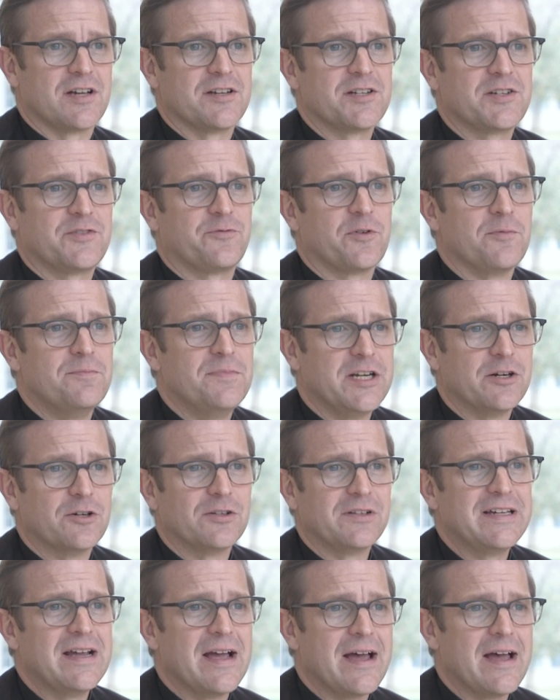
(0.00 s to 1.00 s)
us from
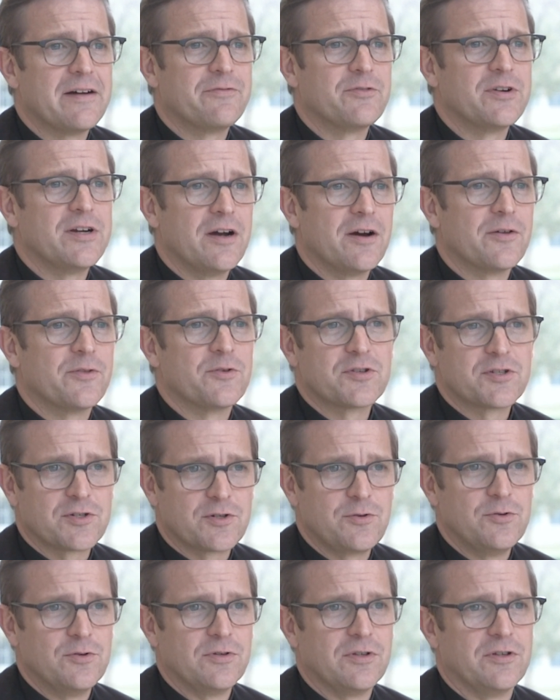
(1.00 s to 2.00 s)
nearly every other
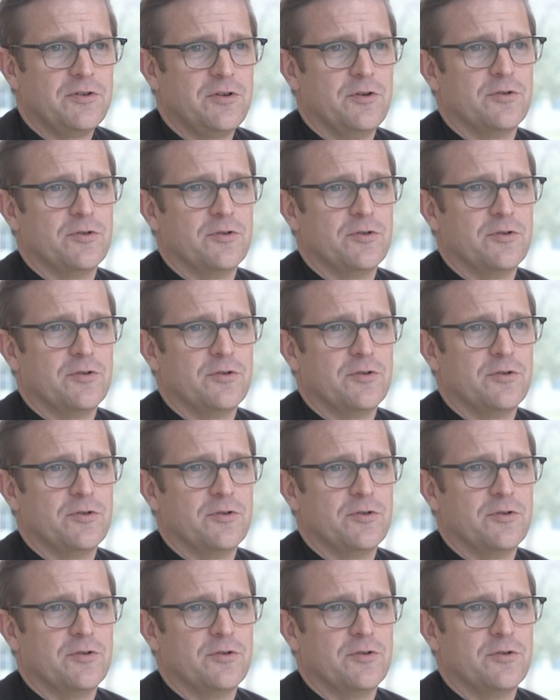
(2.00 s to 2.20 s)
school in